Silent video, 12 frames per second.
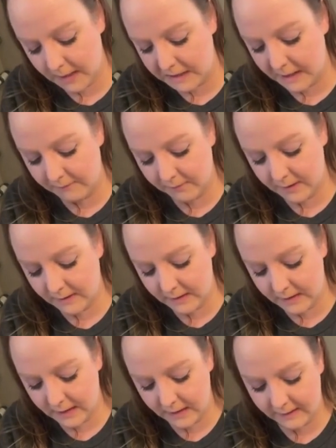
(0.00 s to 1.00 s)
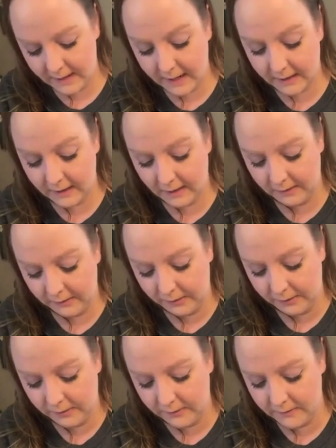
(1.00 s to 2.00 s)
paint everything in that
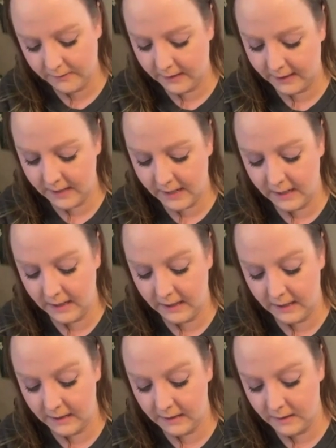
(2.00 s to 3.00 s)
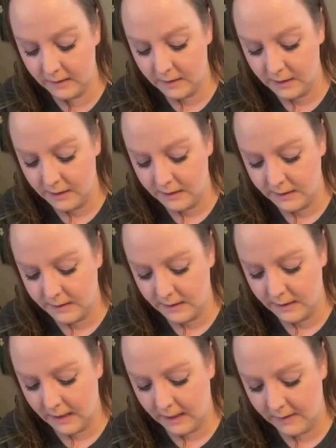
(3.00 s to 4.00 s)
color that I can,
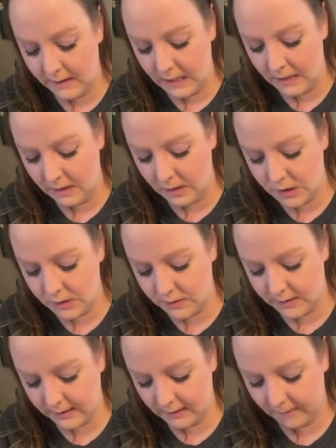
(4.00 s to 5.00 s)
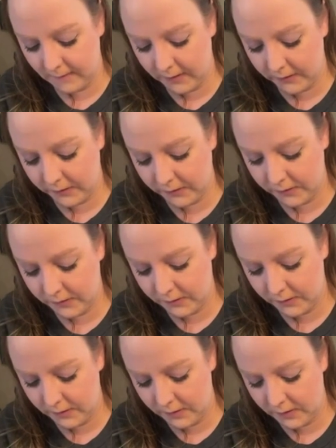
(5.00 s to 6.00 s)
and then do the next color.
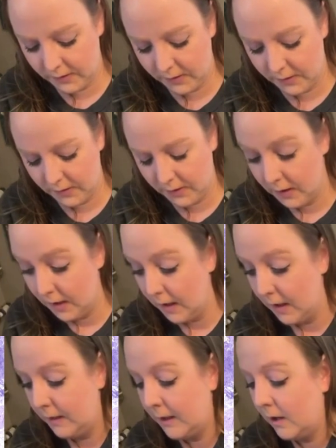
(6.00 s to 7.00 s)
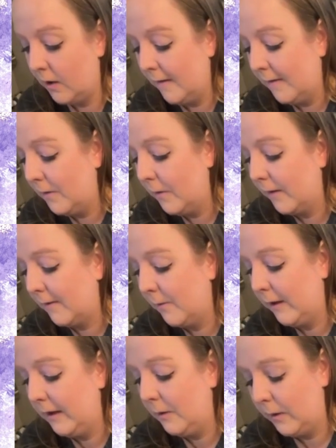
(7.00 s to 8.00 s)
That also
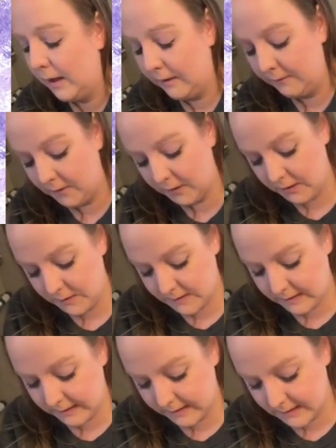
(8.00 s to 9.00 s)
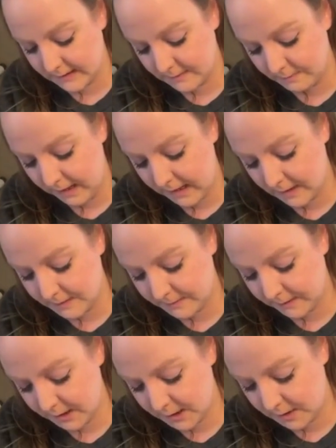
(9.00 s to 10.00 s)
works really well if you're using this
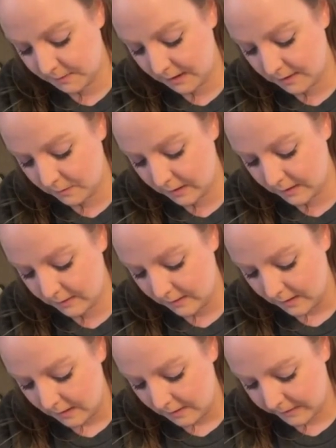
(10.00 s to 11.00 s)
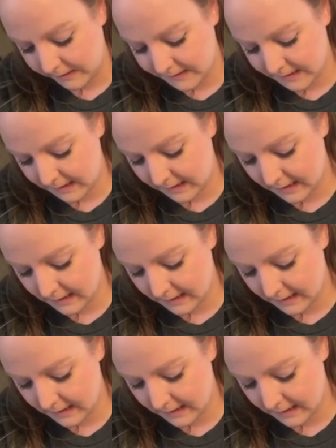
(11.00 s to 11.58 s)
makeup sponge to paint with, because